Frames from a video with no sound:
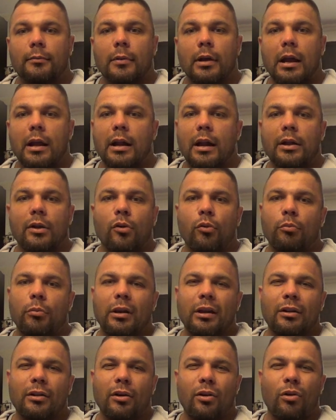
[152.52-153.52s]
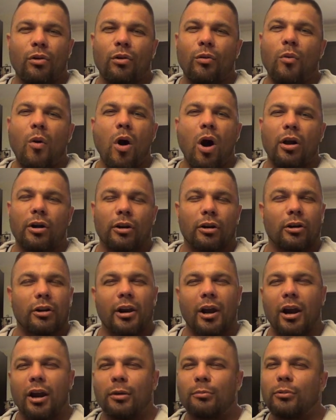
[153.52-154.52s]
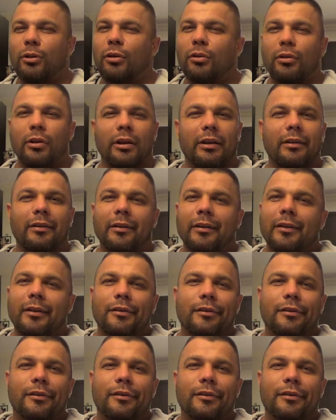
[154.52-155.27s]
And I don't mean the whole water, carb loading,